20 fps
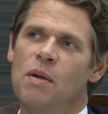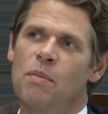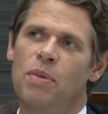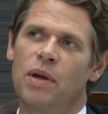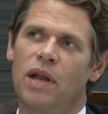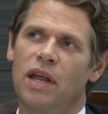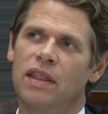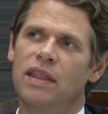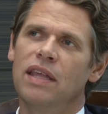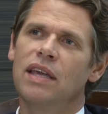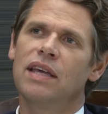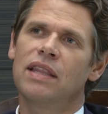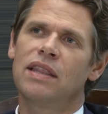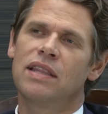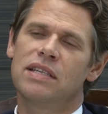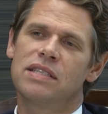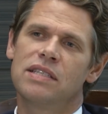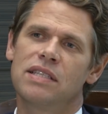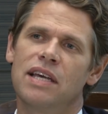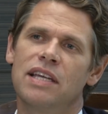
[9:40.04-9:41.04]
But I think at
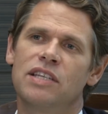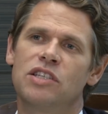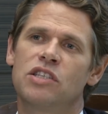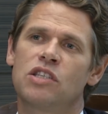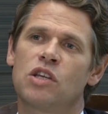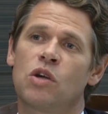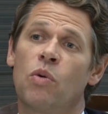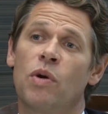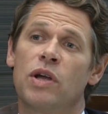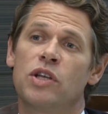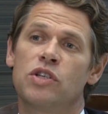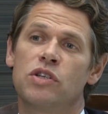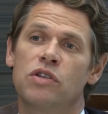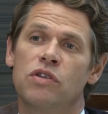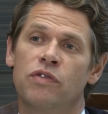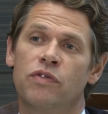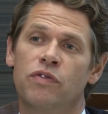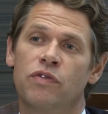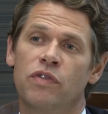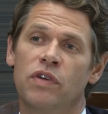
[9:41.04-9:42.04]
this stage it's a question
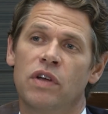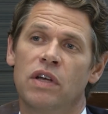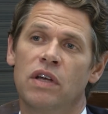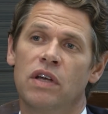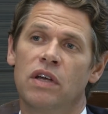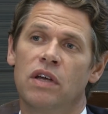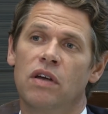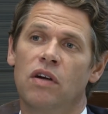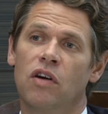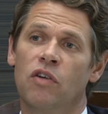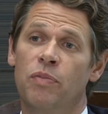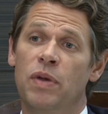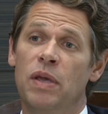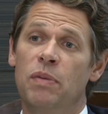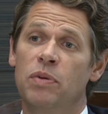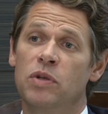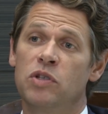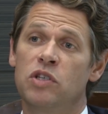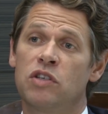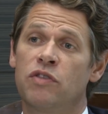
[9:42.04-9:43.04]
of
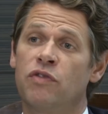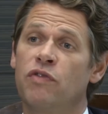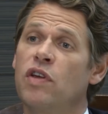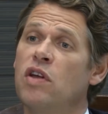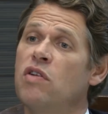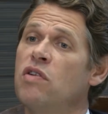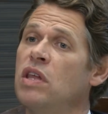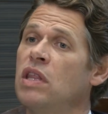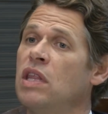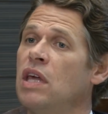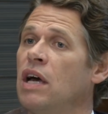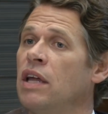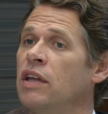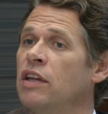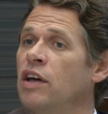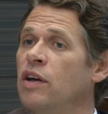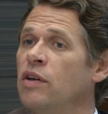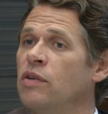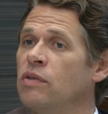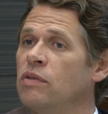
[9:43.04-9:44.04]
people just fearing the
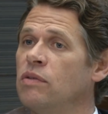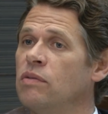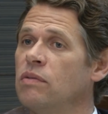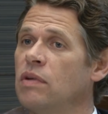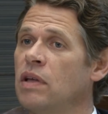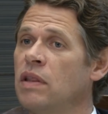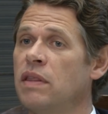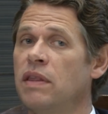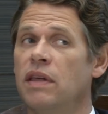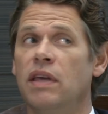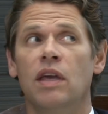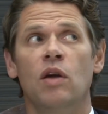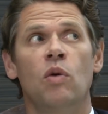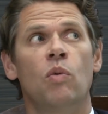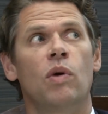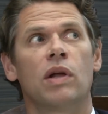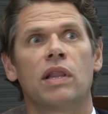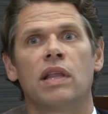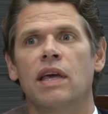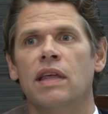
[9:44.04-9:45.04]
unknown and
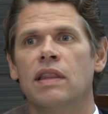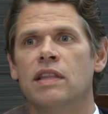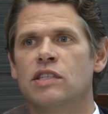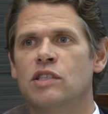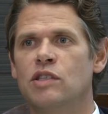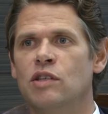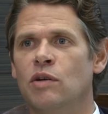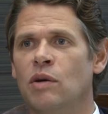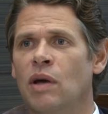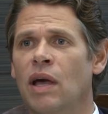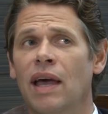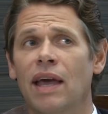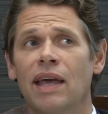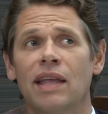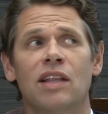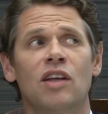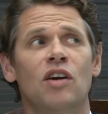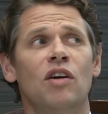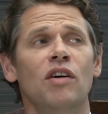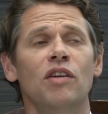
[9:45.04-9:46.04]
thinking, what can this do?
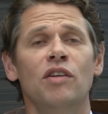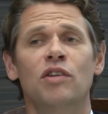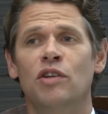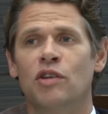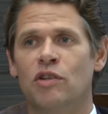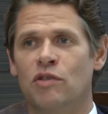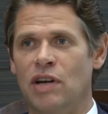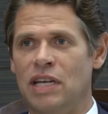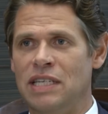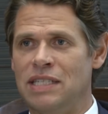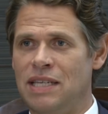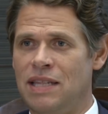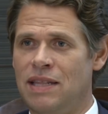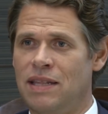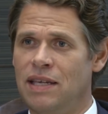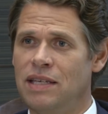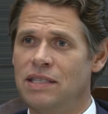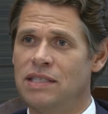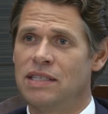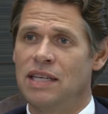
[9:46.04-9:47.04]
It can't do crazy
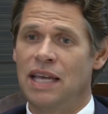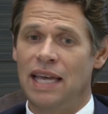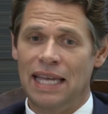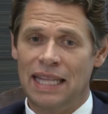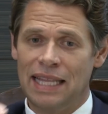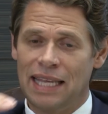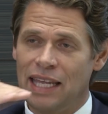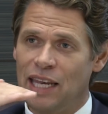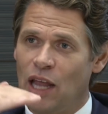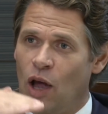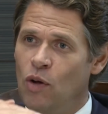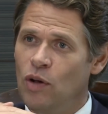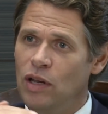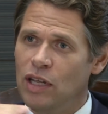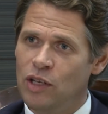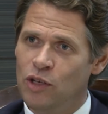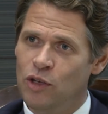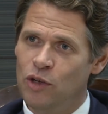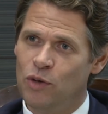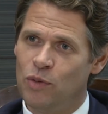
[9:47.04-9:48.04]
things. It can
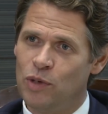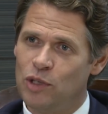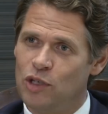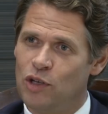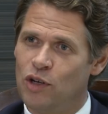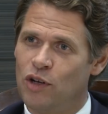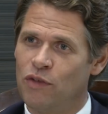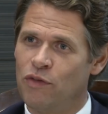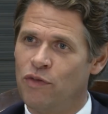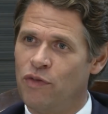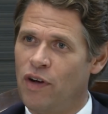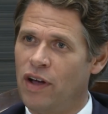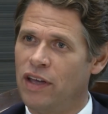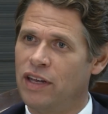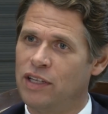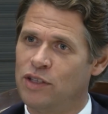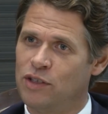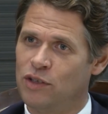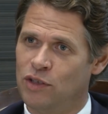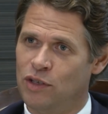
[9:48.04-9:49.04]
only do what you
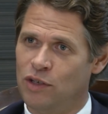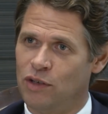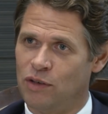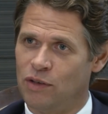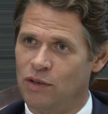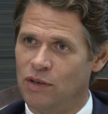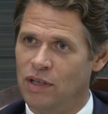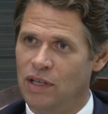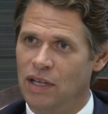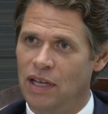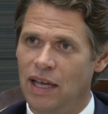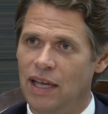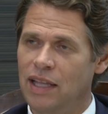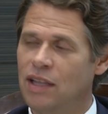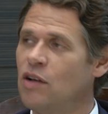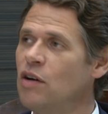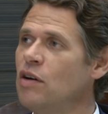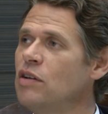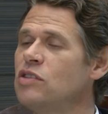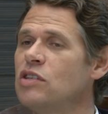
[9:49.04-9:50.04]
confine it to do.
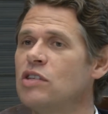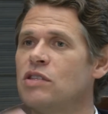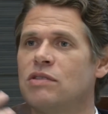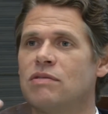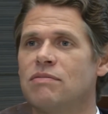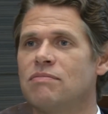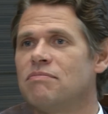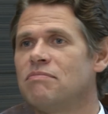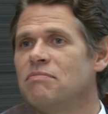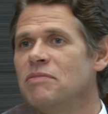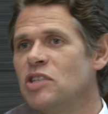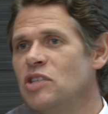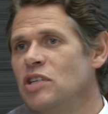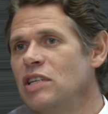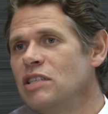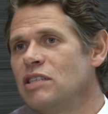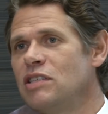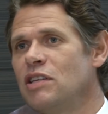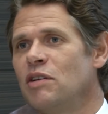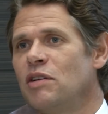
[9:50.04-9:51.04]
It can't just,
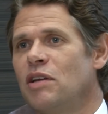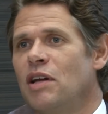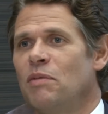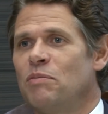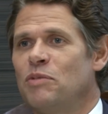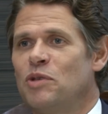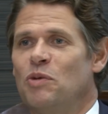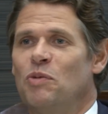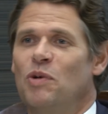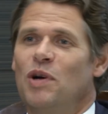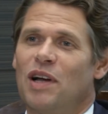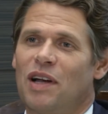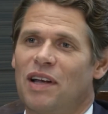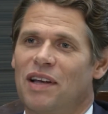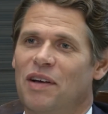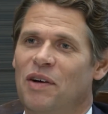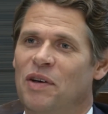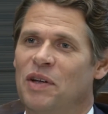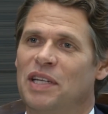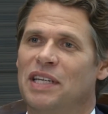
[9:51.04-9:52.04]
machines don't come to work
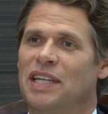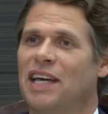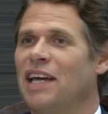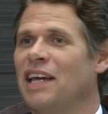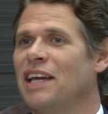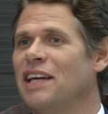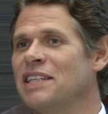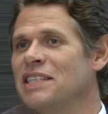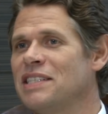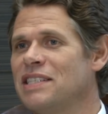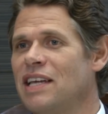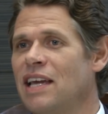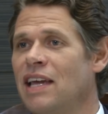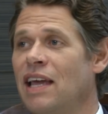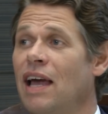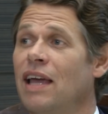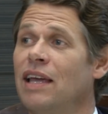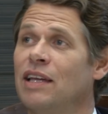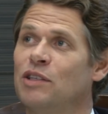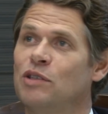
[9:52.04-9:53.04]
on a day and say,
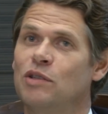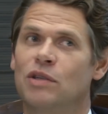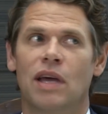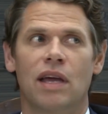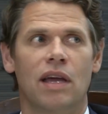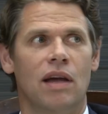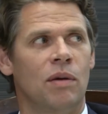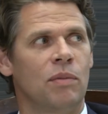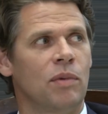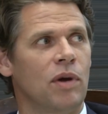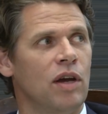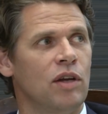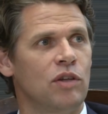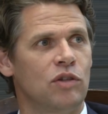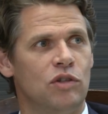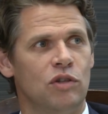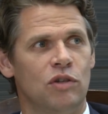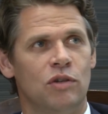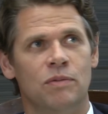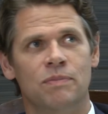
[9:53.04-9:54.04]
hey, today I'm going
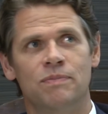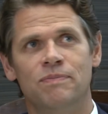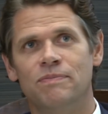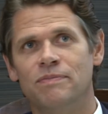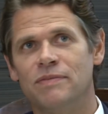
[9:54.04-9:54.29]
to